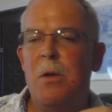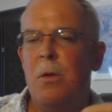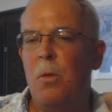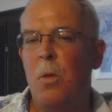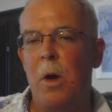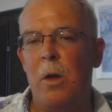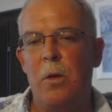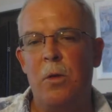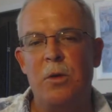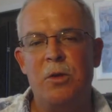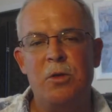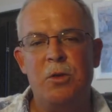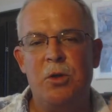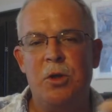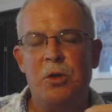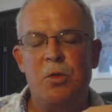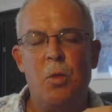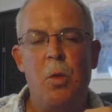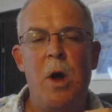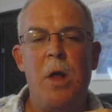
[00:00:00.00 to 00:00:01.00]
whether it's
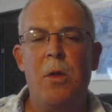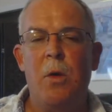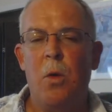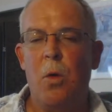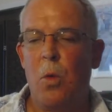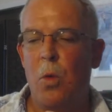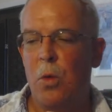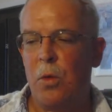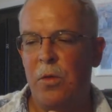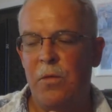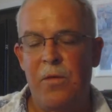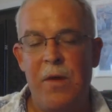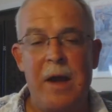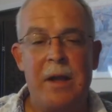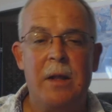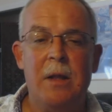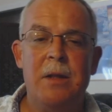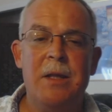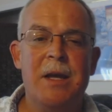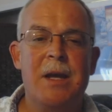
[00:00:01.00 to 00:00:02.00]
just weather or the
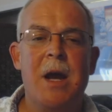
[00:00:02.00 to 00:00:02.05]
fact that the